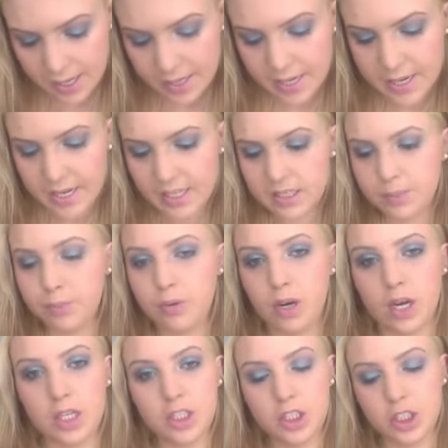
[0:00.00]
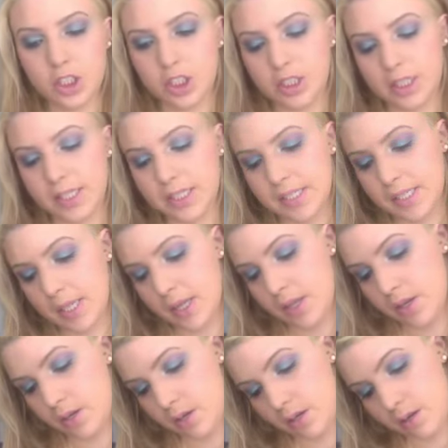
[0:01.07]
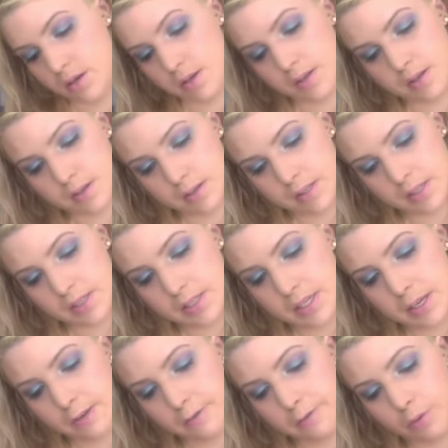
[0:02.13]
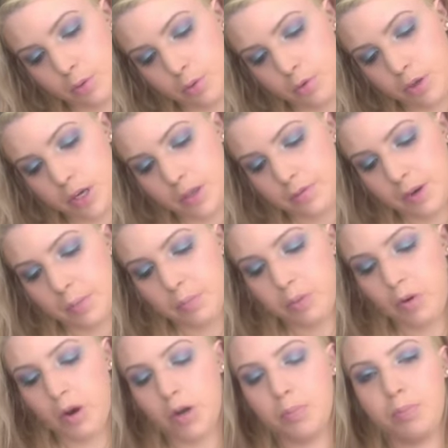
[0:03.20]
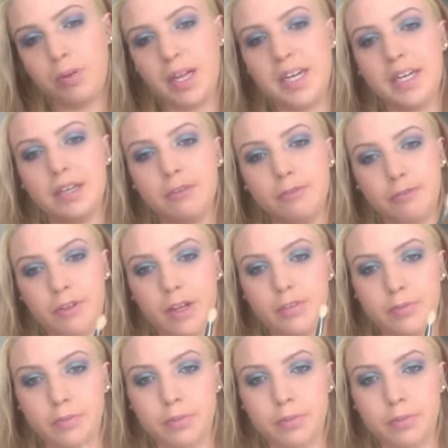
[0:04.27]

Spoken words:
The next brush is the C433 Pro Blending Fluff